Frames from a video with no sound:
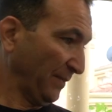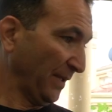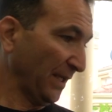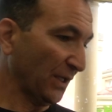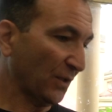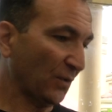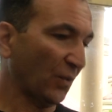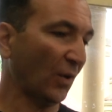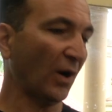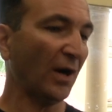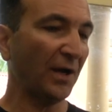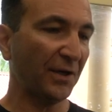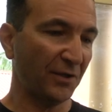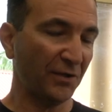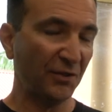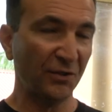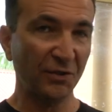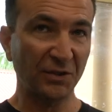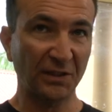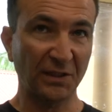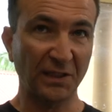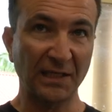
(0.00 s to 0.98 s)
Being quite
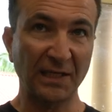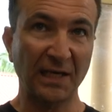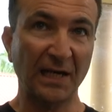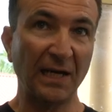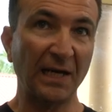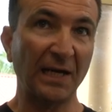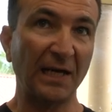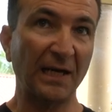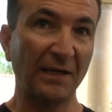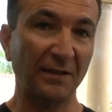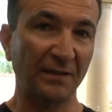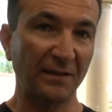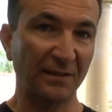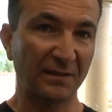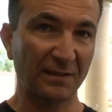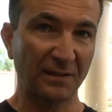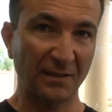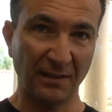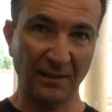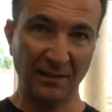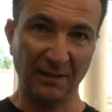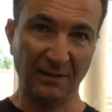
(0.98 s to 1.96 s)
an early car,
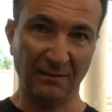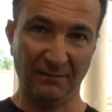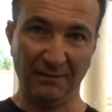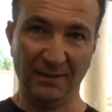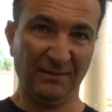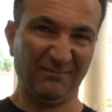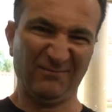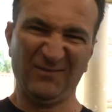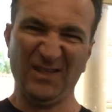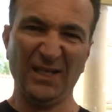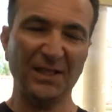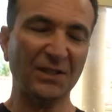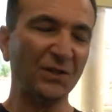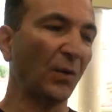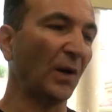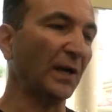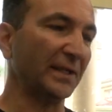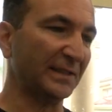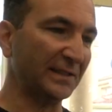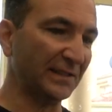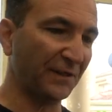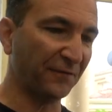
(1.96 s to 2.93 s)
it's
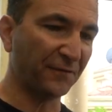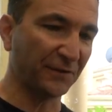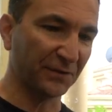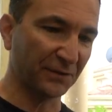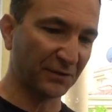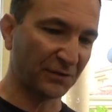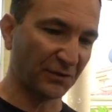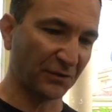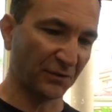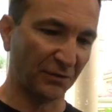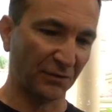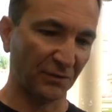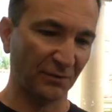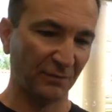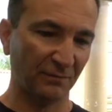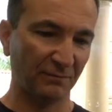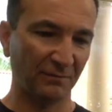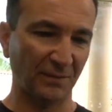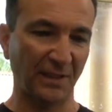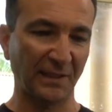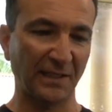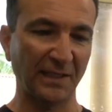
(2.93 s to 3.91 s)
quite different
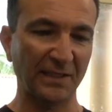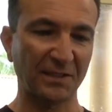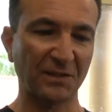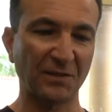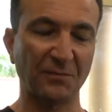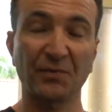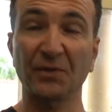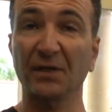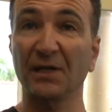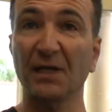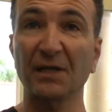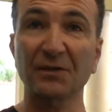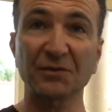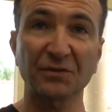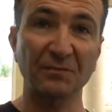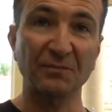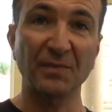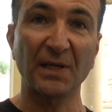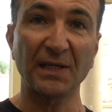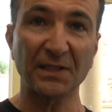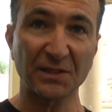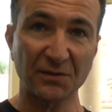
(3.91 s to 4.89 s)
to, I guess, the
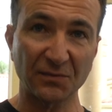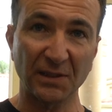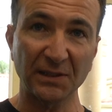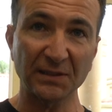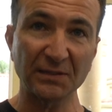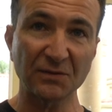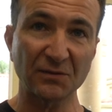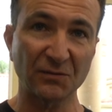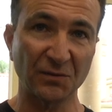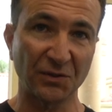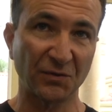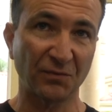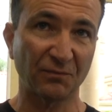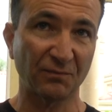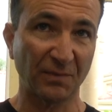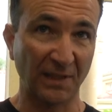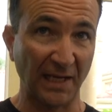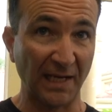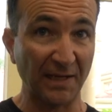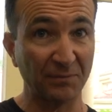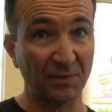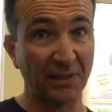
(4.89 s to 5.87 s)
production-based ones, which
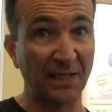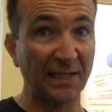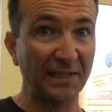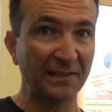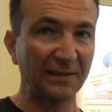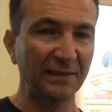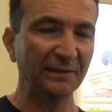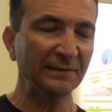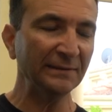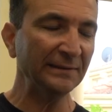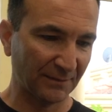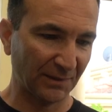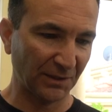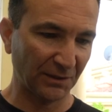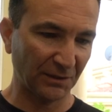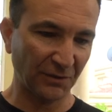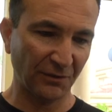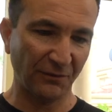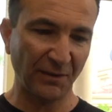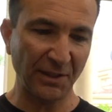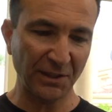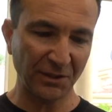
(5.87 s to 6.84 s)
came later. The
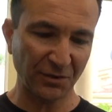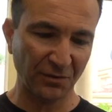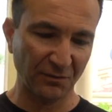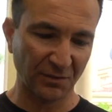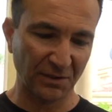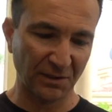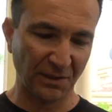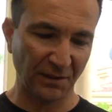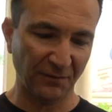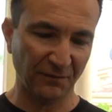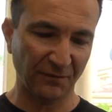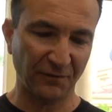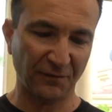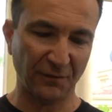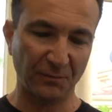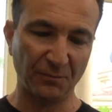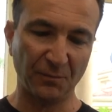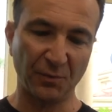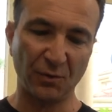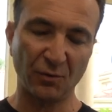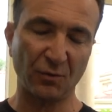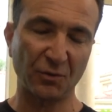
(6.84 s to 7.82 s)
direction was given
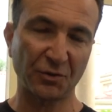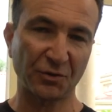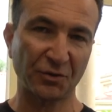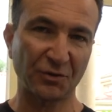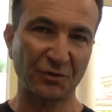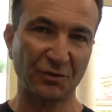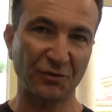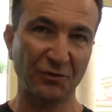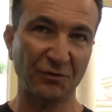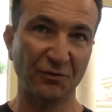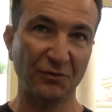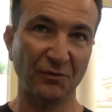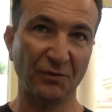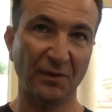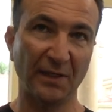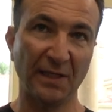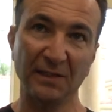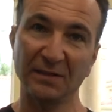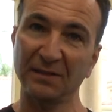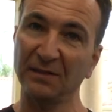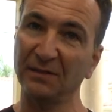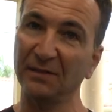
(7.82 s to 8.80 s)
from Porsche to
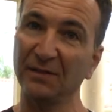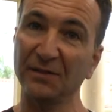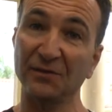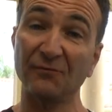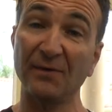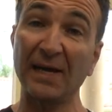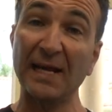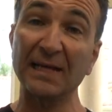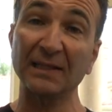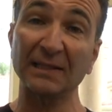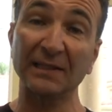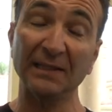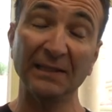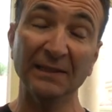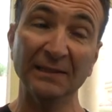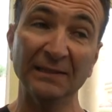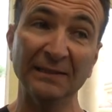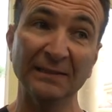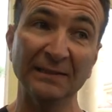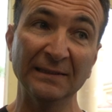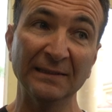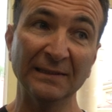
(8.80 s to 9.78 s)
enter this
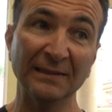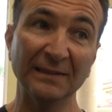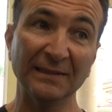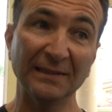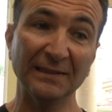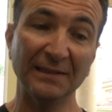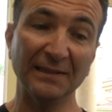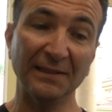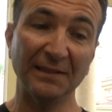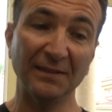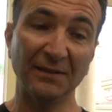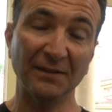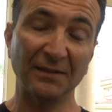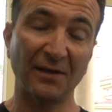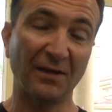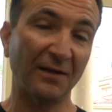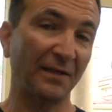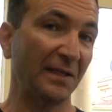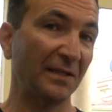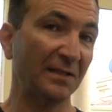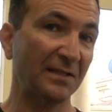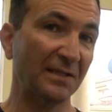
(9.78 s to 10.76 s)
rally in
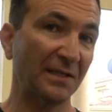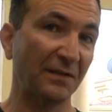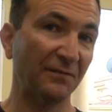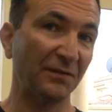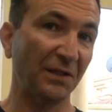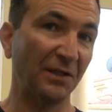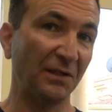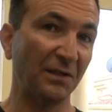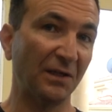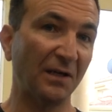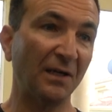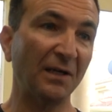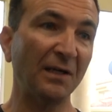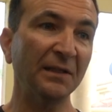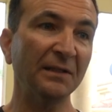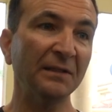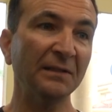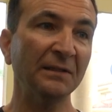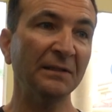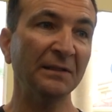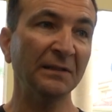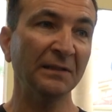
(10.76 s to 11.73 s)

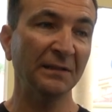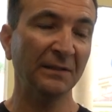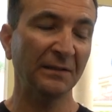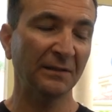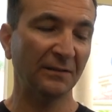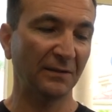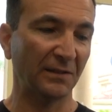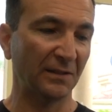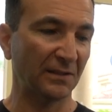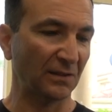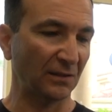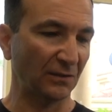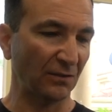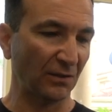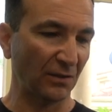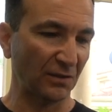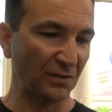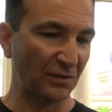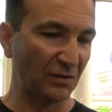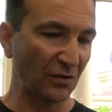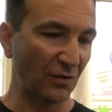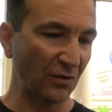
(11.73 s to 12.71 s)
1979. There's a
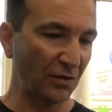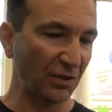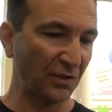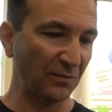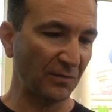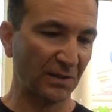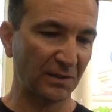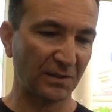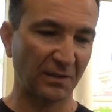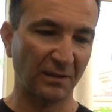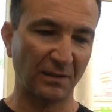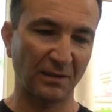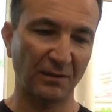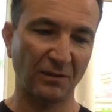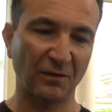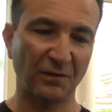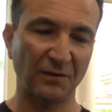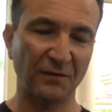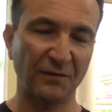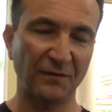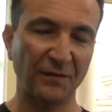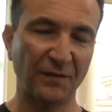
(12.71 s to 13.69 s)
lot of documents and a
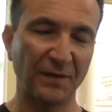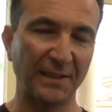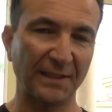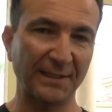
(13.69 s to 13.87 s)
lot of